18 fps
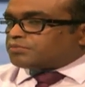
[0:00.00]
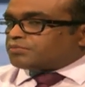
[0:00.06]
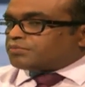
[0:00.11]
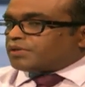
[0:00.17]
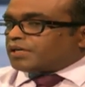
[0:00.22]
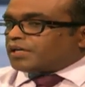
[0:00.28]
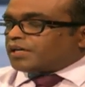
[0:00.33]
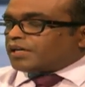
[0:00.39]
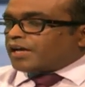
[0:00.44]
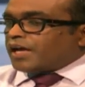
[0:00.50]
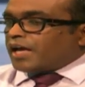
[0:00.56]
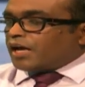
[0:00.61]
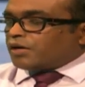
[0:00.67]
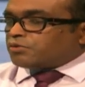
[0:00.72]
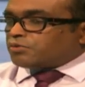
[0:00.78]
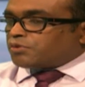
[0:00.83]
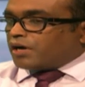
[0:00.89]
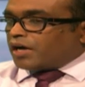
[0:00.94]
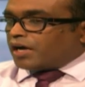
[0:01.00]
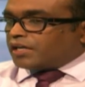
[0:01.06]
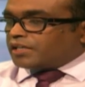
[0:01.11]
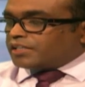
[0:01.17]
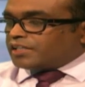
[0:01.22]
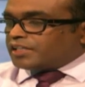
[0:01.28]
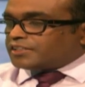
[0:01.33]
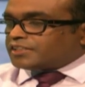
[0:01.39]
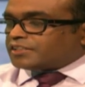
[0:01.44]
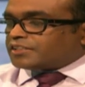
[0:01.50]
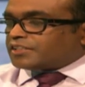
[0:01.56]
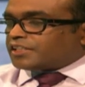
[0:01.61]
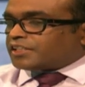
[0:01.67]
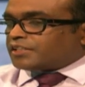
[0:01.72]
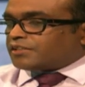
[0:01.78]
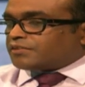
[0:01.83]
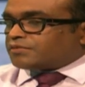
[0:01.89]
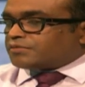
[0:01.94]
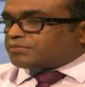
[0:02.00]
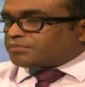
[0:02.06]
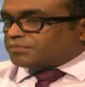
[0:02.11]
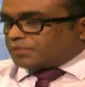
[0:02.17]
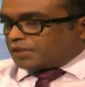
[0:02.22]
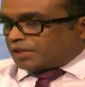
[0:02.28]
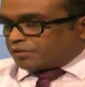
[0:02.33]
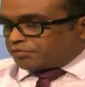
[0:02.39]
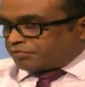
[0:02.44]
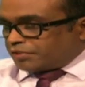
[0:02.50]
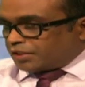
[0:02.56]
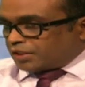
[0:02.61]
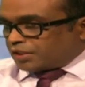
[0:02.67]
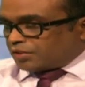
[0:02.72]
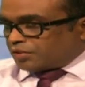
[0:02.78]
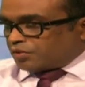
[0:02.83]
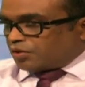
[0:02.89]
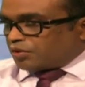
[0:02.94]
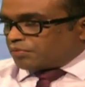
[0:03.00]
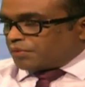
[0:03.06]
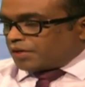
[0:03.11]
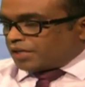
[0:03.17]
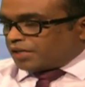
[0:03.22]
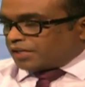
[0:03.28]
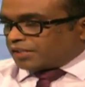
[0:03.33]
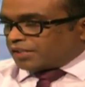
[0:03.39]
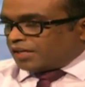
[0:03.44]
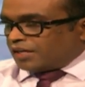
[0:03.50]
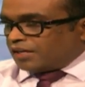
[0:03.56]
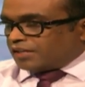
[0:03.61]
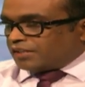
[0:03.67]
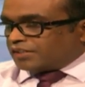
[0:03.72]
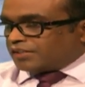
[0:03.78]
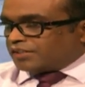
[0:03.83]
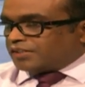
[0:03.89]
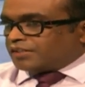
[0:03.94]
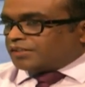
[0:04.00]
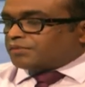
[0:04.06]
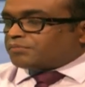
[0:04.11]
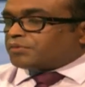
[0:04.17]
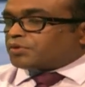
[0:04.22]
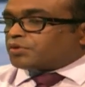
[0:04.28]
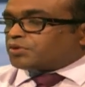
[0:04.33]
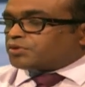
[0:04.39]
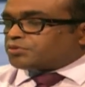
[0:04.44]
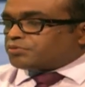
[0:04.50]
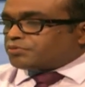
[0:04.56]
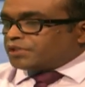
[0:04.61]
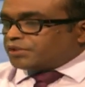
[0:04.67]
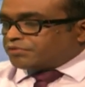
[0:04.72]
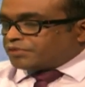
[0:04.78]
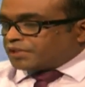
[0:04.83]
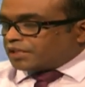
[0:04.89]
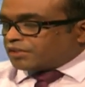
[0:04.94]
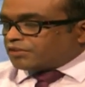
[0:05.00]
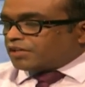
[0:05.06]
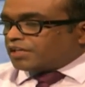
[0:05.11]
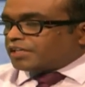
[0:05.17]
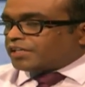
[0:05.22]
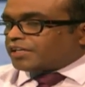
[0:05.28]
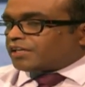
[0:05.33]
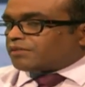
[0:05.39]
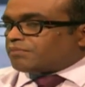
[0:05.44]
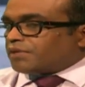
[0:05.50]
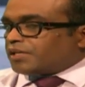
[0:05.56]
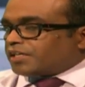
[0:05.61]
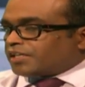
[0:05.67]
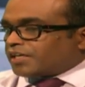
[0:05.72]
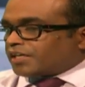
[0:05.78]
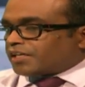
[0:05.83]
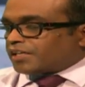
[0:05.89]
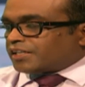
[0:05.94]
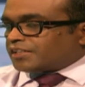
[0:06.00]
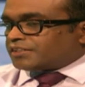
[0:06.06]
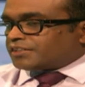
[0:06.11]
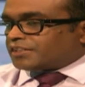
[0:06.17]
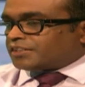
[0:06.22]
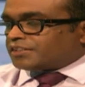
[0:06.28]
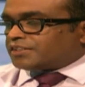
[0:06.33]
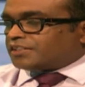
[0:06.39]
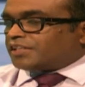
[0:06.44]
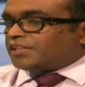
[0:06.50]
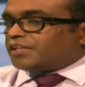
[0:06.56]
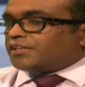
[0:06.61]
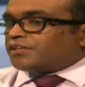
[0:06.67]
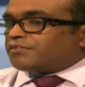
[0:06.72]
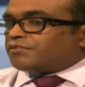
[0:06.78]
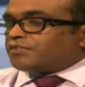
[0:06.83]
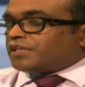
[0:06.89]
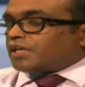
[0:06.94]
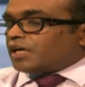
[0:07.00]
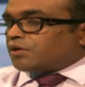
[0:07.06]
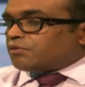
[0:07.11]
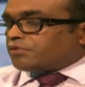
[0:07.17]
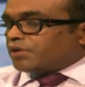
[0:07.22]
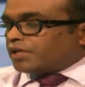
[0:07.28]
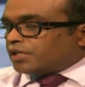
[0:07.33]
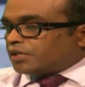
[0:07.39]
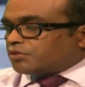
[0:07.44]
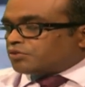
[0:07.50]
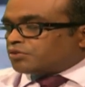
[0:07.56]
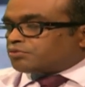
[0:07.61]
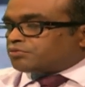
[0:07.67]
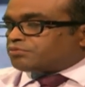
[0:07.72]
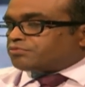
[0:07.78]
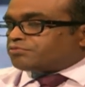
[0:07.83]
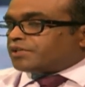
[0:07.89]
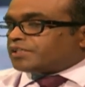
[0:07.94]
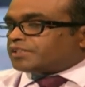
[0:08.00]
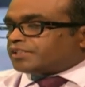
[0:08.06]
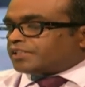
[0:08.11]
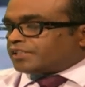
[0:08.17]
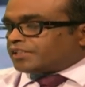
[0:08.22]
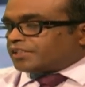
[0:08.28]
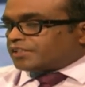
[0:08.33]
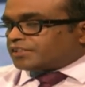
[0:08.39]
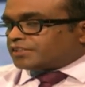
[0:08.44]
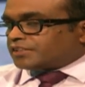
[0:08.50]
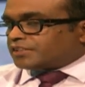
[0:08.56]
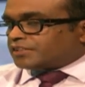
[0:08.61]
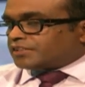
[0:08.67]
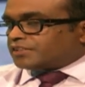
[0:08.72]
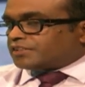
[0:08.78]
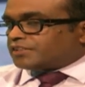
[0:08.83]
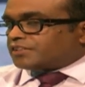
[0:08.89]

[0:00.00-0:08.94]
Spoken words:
have unnecessary fear on malaria, because we frequently get malaria cases. We have very good facilities